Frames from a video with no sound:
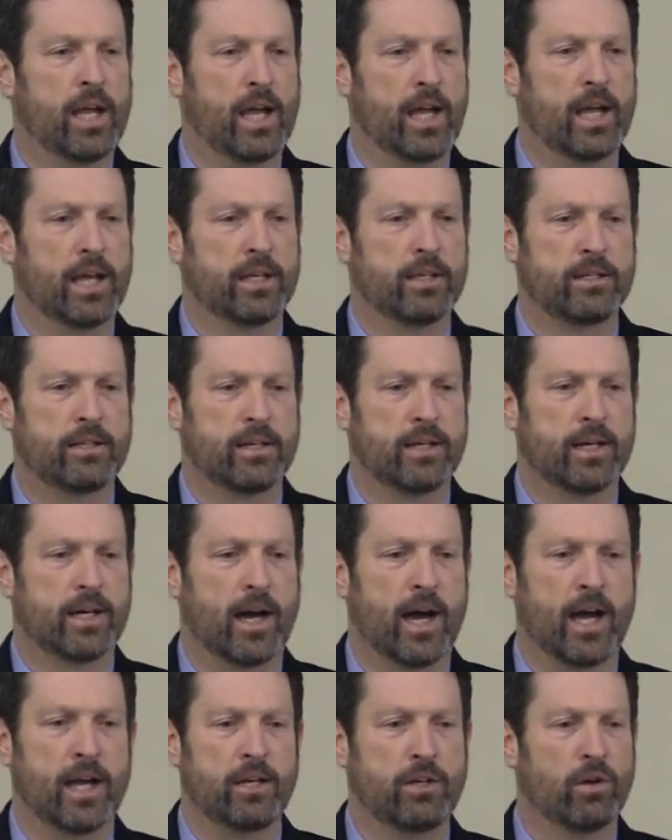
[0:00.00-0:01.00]
And
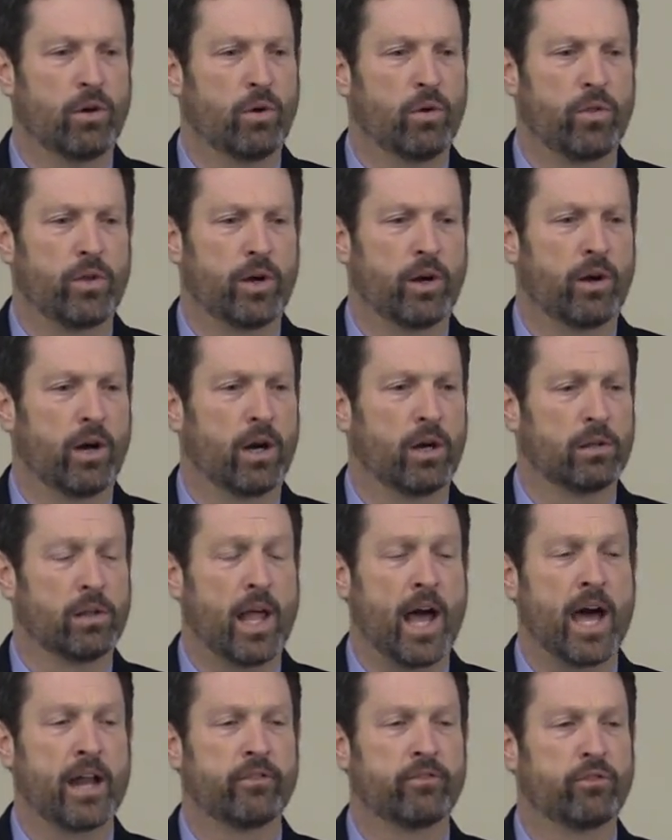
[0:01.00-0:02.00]
I know there are a
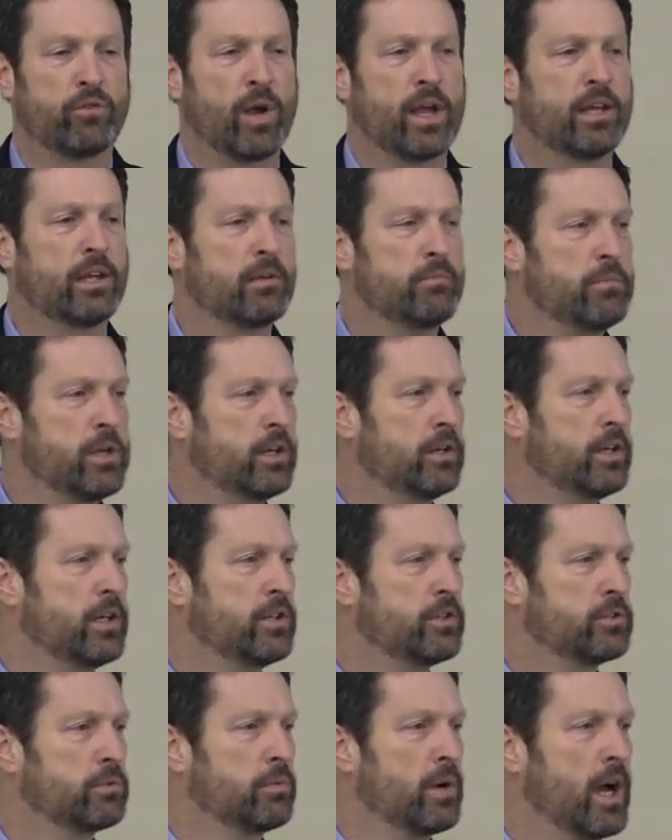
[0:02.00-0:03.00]
lot of great
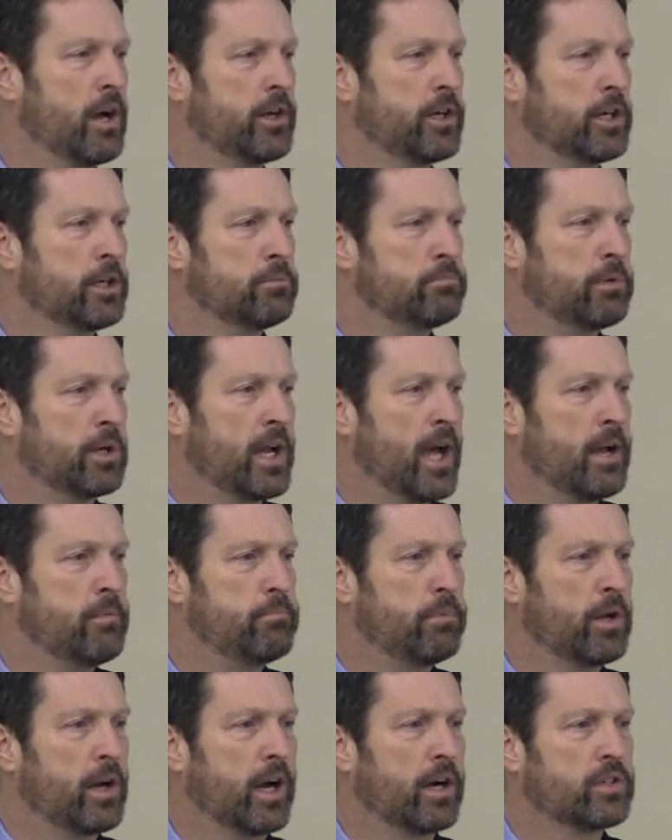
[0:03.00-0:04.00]
communities around here, but
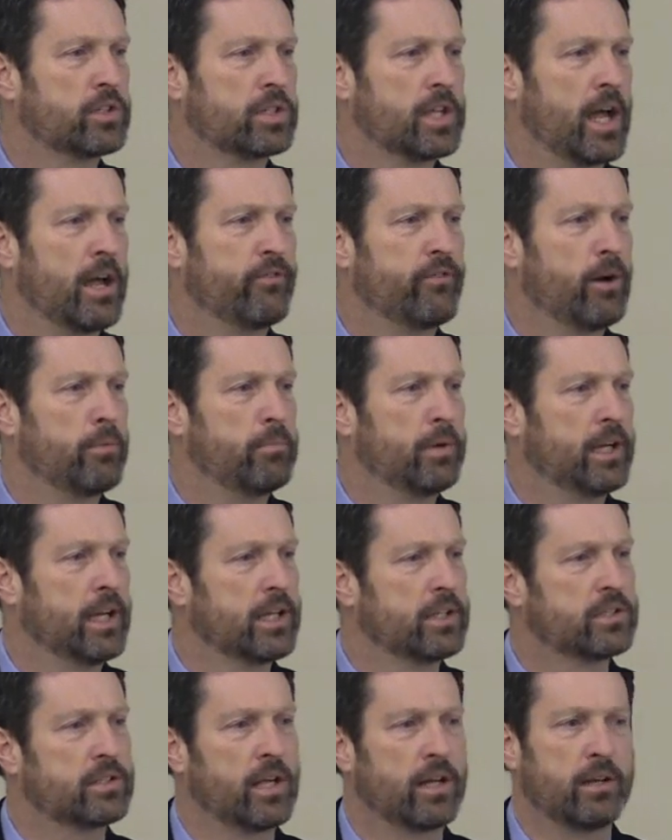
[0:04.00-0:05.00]
I'd put our staff up
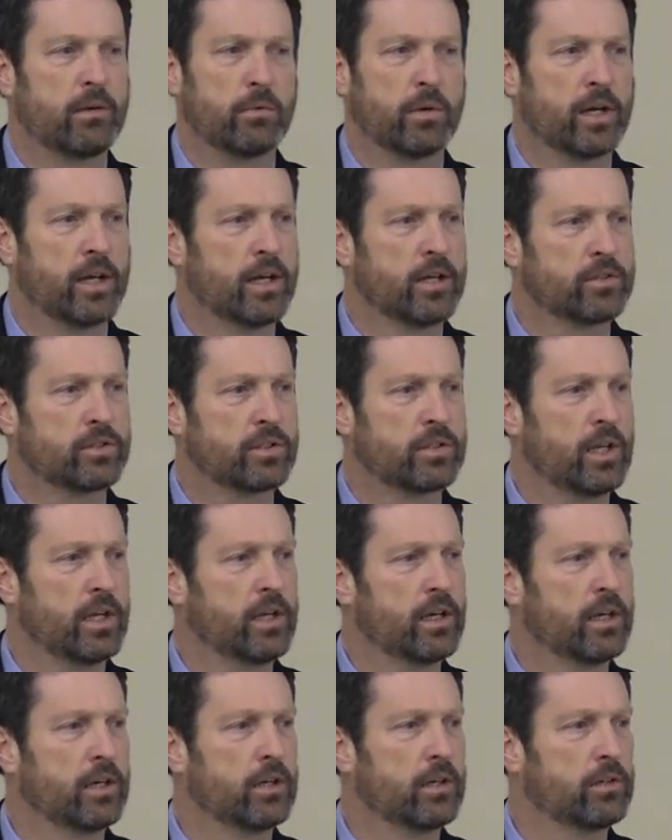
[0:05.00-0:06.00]
against anyone else.
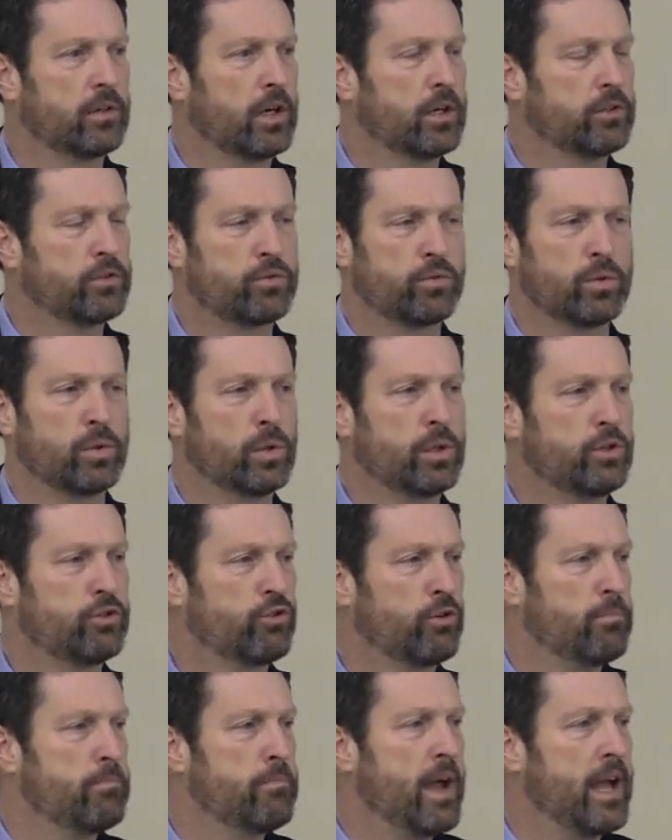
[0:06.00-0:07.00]
They are truly
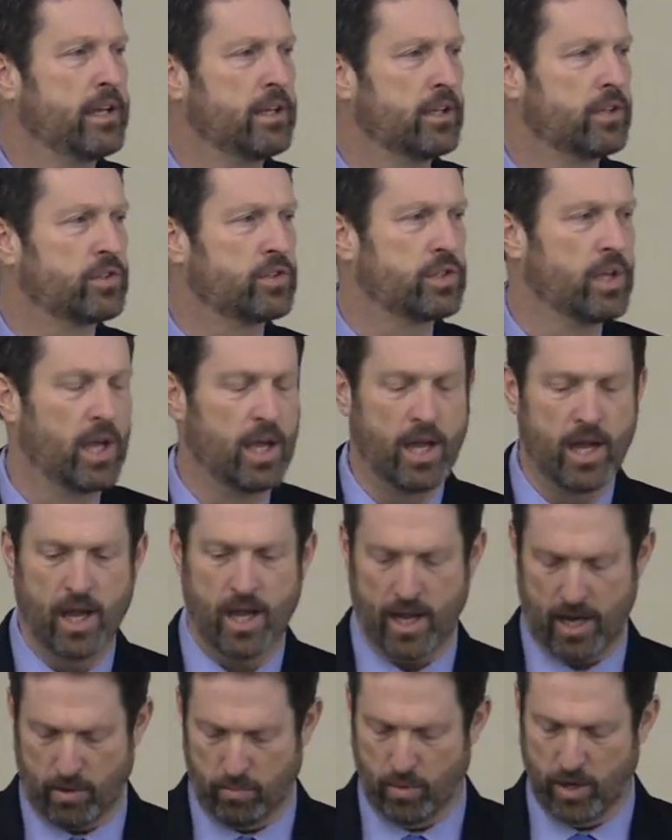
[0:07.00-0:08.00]
tremendous,
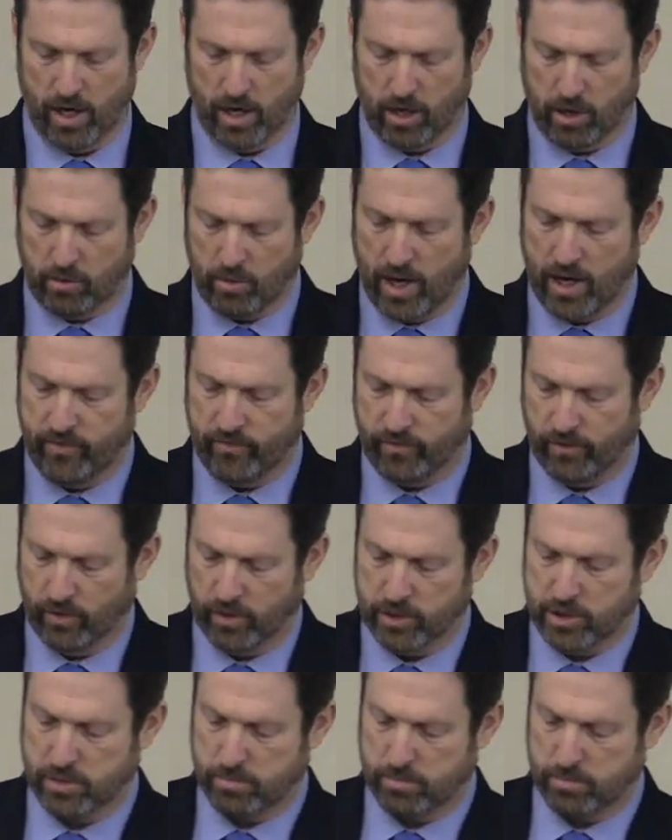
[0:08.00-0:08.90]
and we are grateful. And